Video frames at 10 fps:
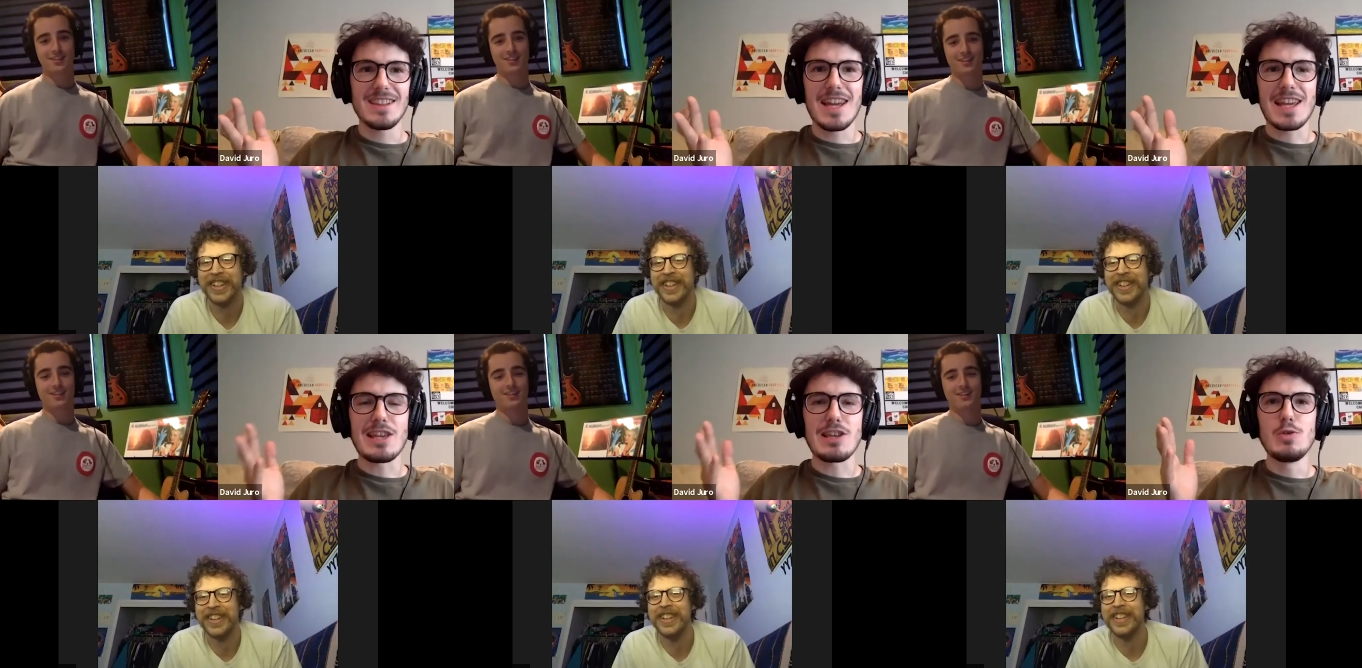
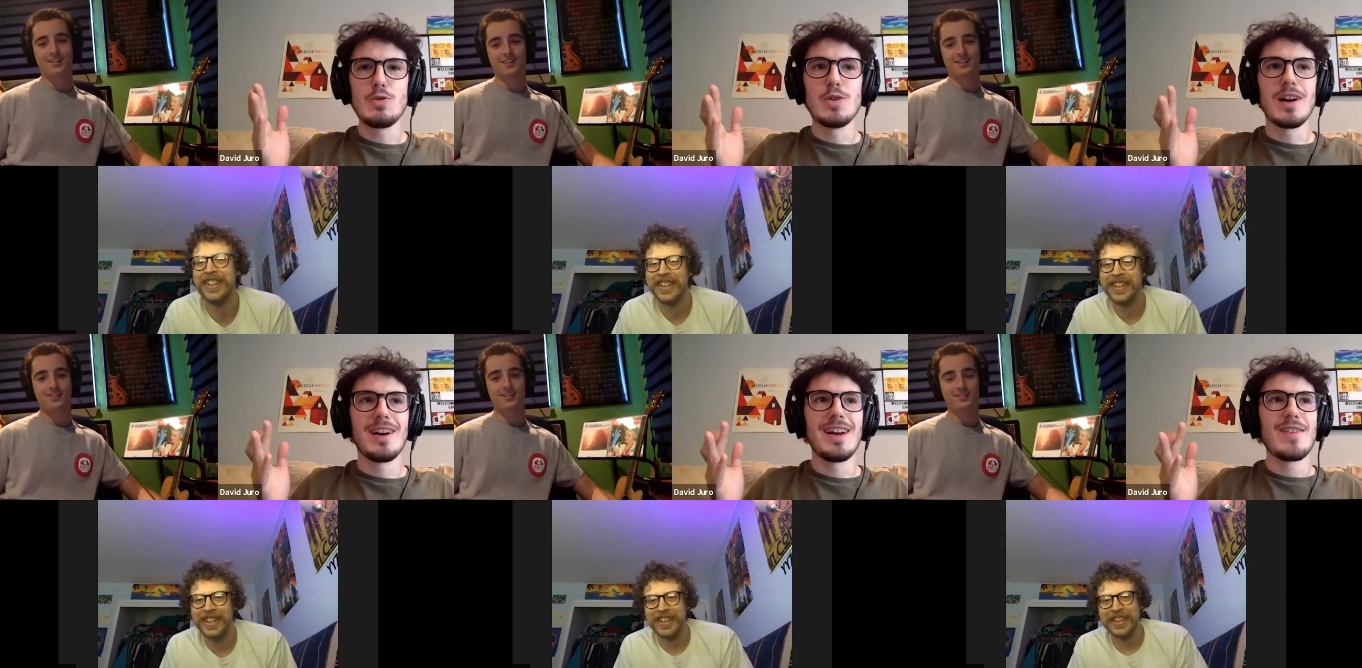Speaker 1: like
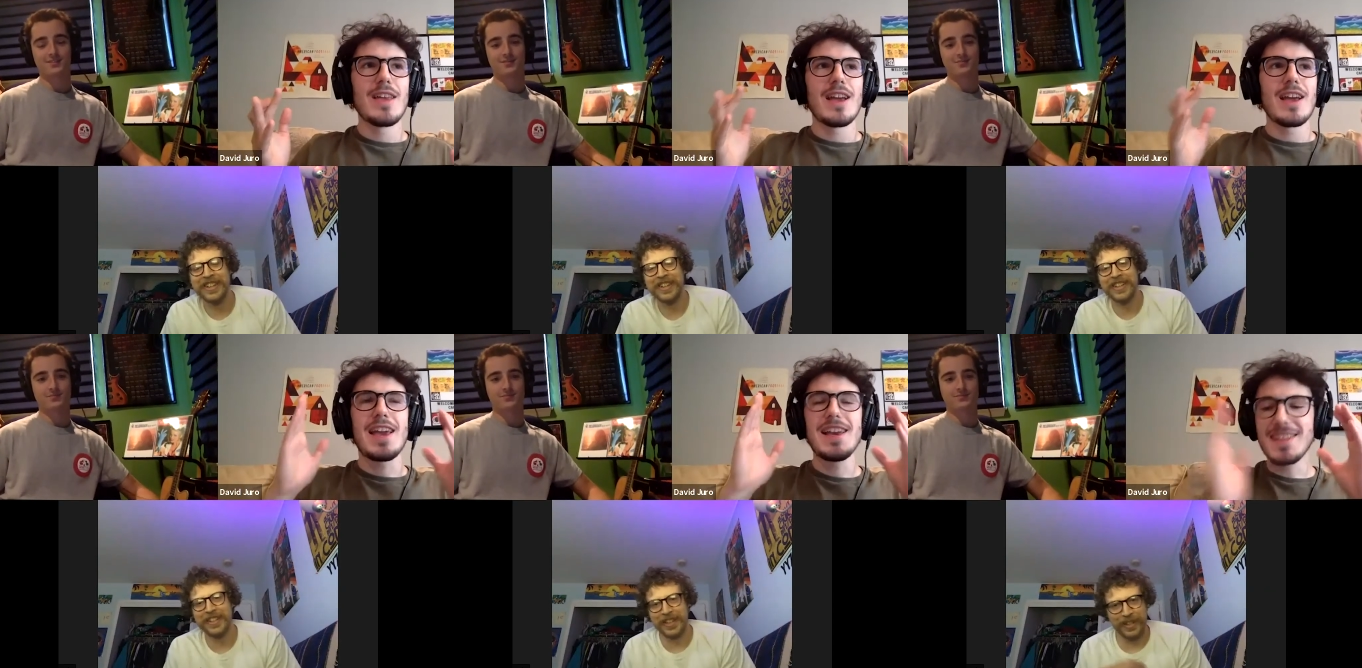you
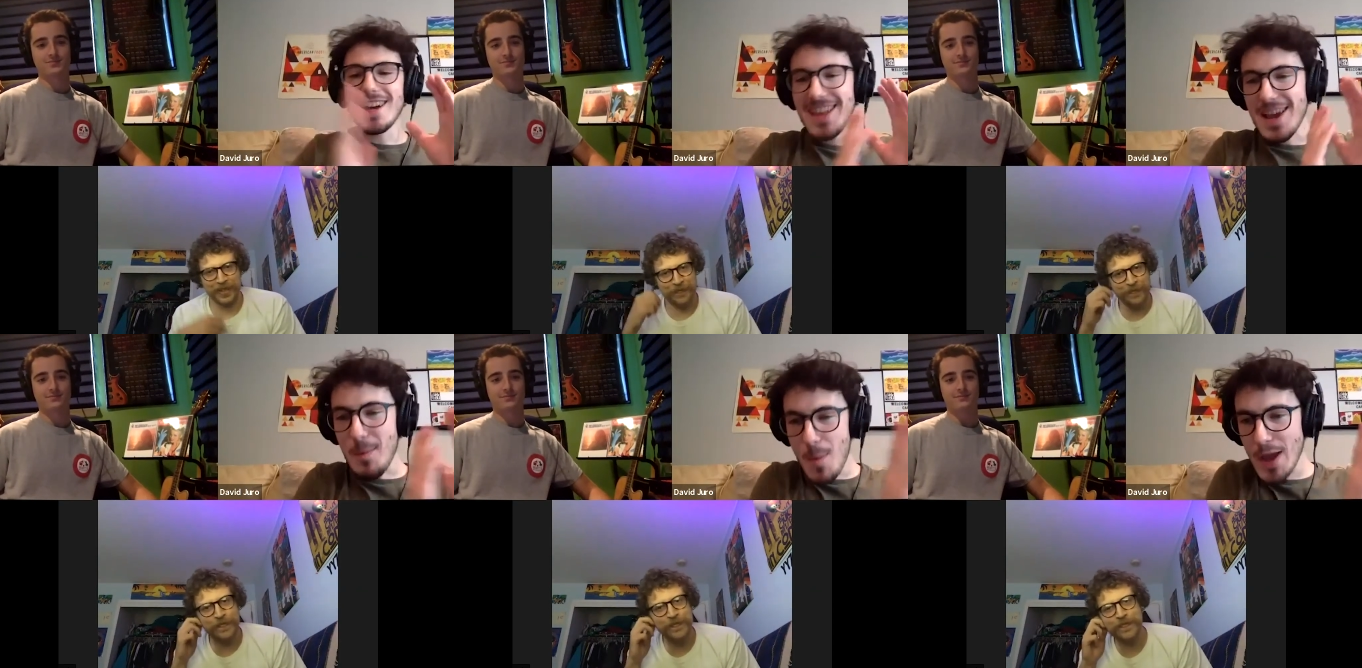he's not
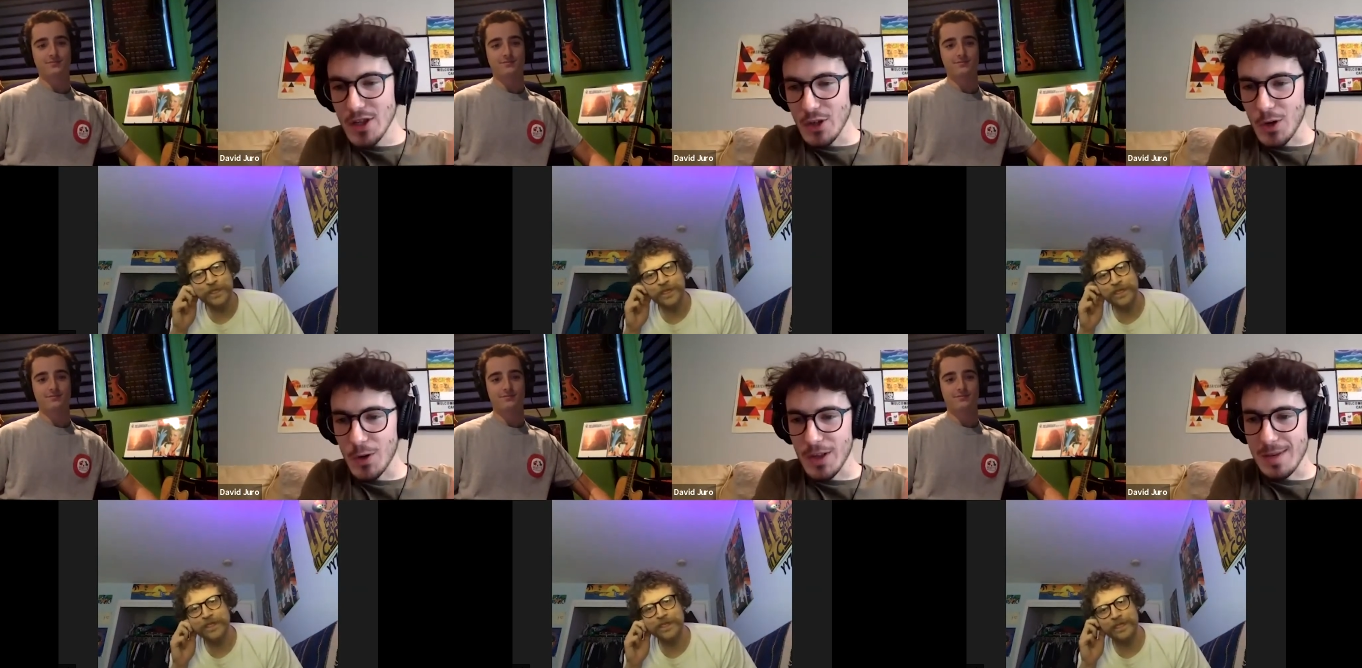like
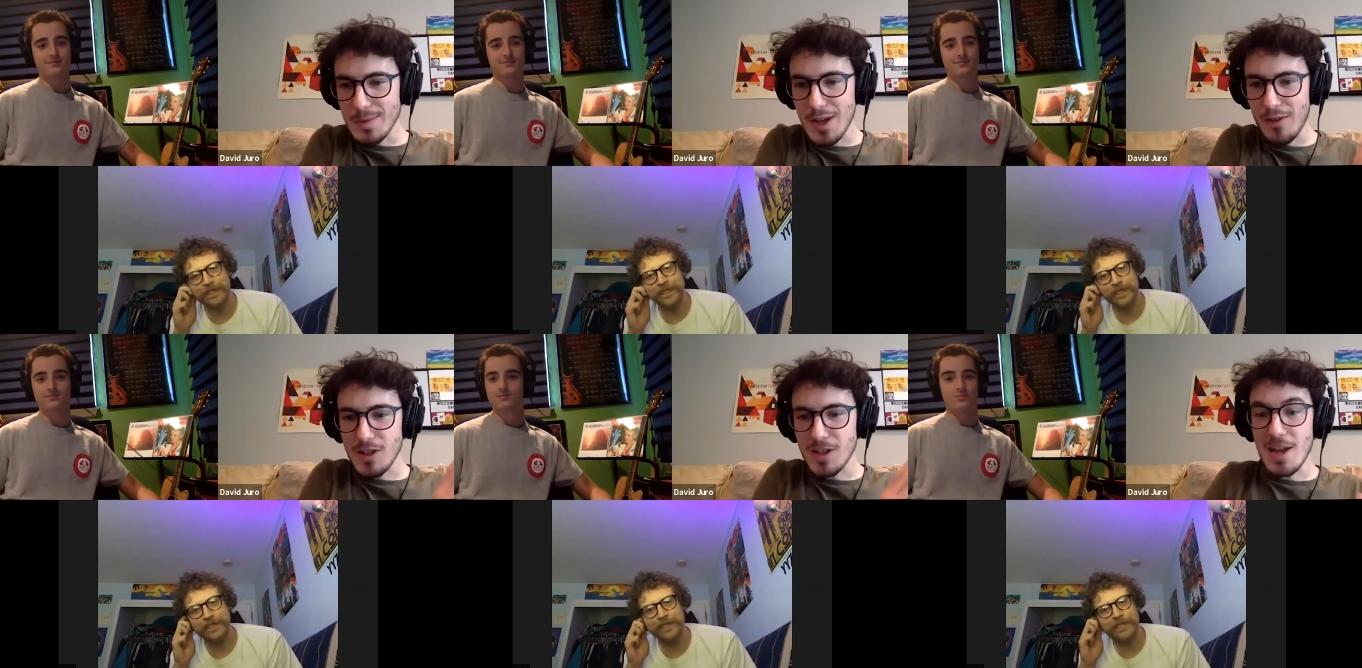pigeonholing
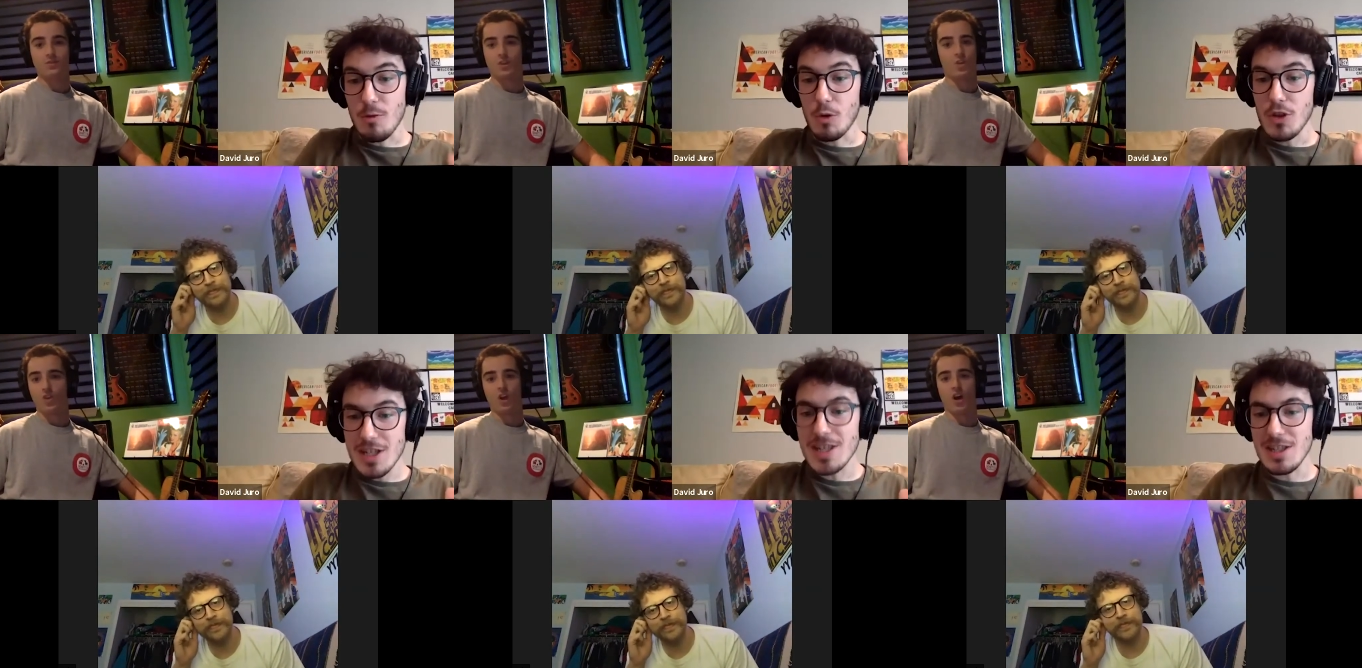himself to like well
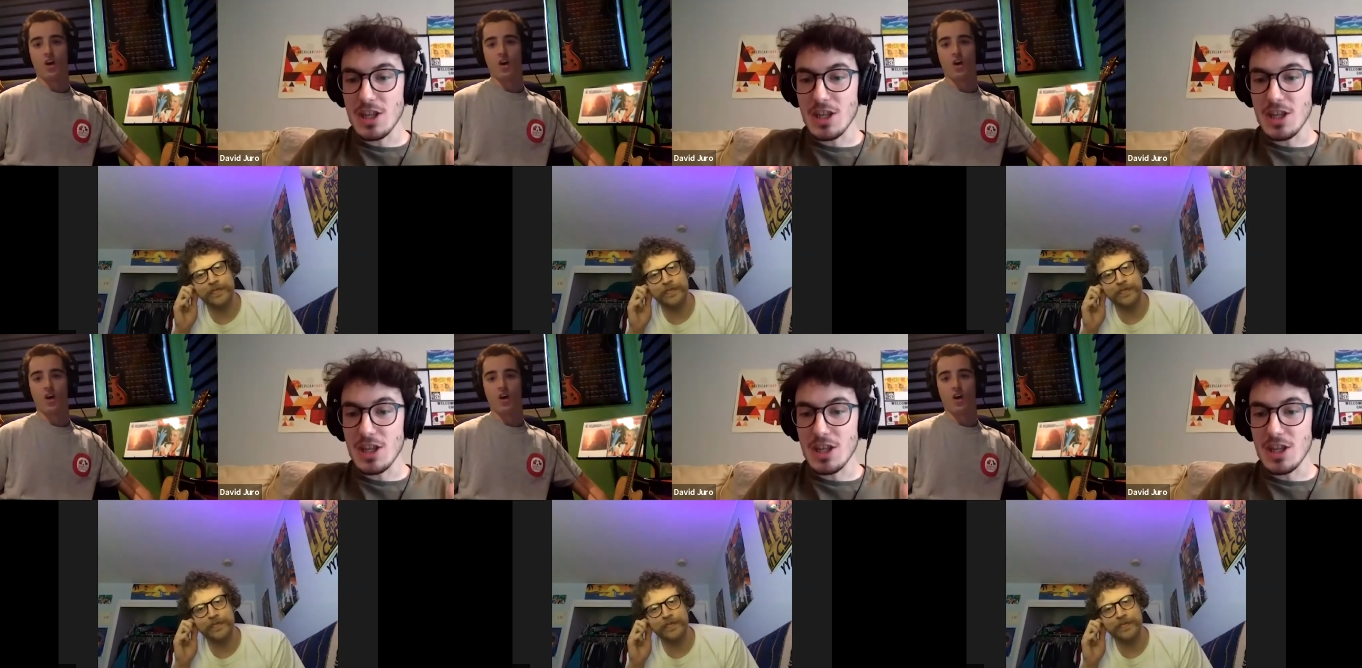this no.